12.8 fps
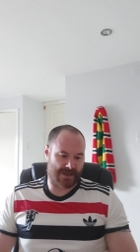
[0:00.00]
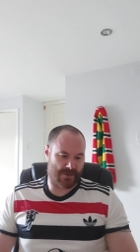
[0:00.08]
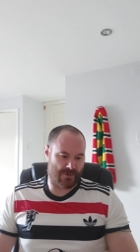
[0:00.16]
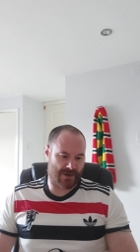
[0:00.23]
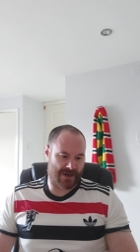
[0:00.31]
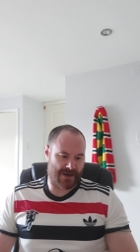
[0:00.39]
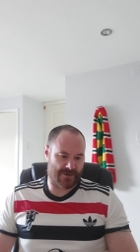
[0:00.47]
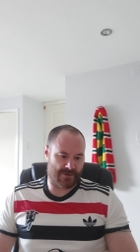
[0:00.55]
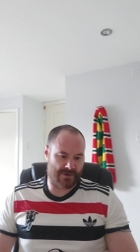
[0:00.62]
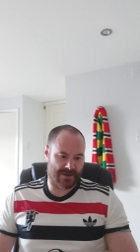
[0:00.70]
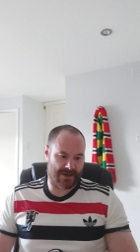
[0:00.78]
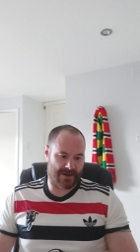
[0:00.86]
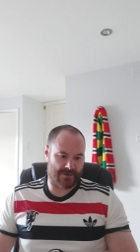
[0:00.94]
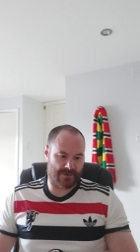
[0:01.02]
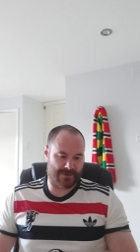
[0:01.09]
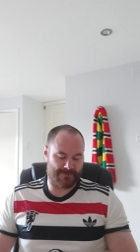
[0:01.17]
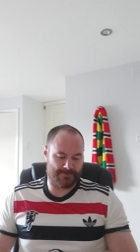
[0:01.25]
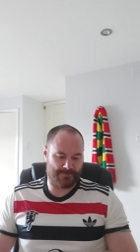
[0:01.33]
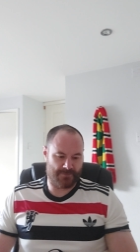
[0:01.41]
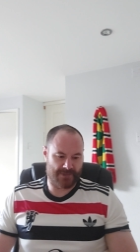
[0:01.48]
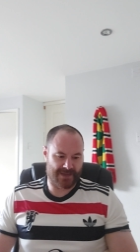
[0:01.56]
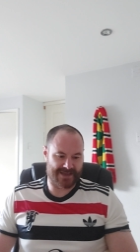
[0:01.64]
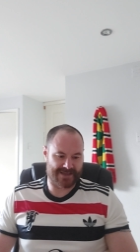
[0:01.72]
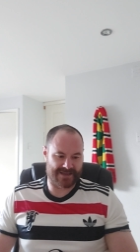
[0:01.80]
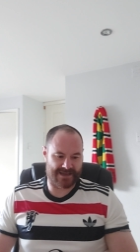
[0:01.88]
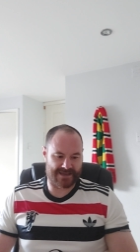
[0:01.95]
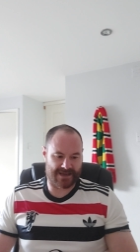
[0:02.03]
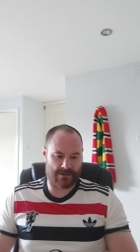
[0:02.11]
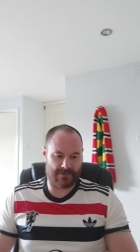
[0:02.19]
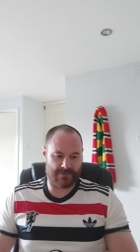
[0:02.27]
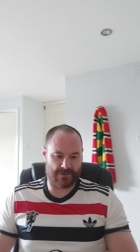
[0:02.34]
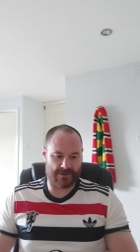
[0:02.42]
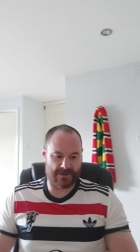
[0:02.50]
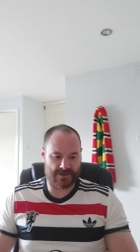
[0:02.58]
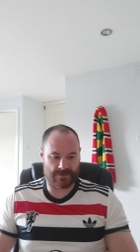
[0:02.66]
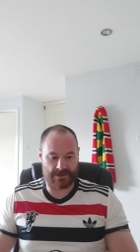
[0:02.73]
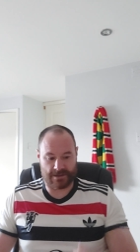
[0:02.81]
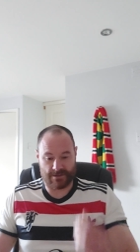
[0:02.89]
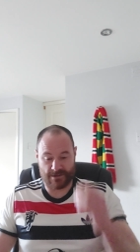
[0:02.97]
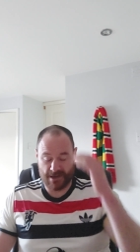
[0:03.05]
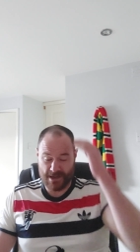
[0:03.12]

Like, how do we assess how we've done in this window?